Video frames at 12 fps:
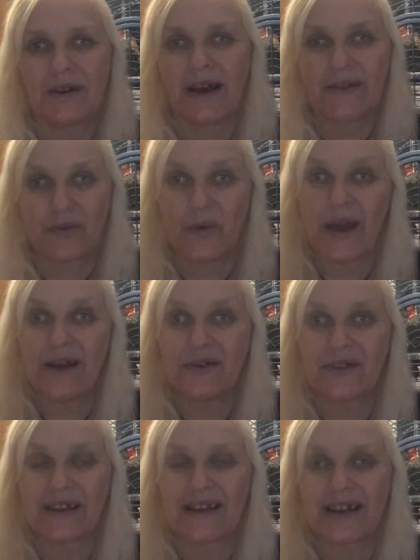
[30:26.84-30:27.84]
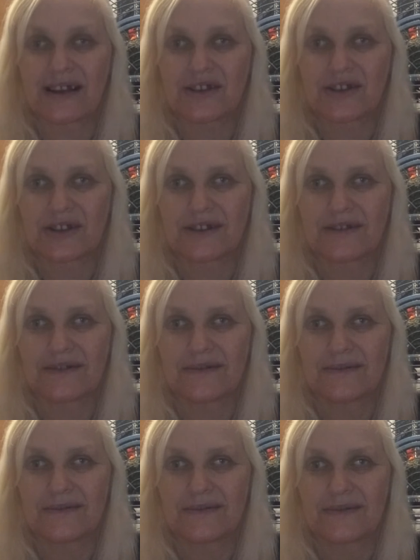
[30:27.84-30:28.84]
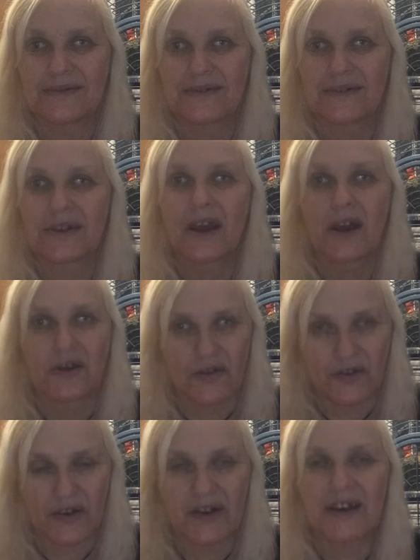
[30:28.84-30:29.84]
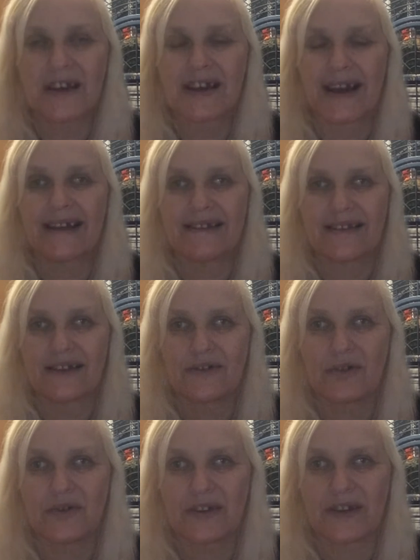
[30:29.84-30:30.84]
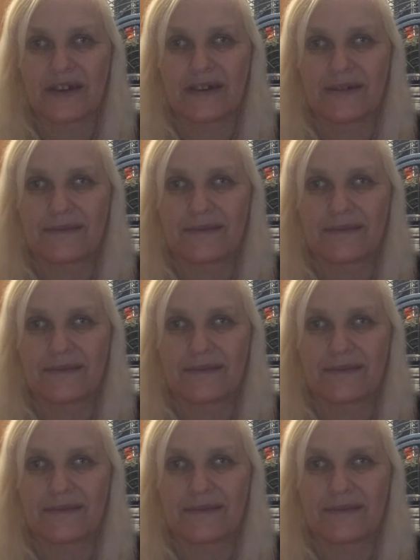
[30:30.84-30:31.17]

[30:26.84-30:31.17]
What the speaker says: as well," said Ashton. "You certainly can," said Rosa.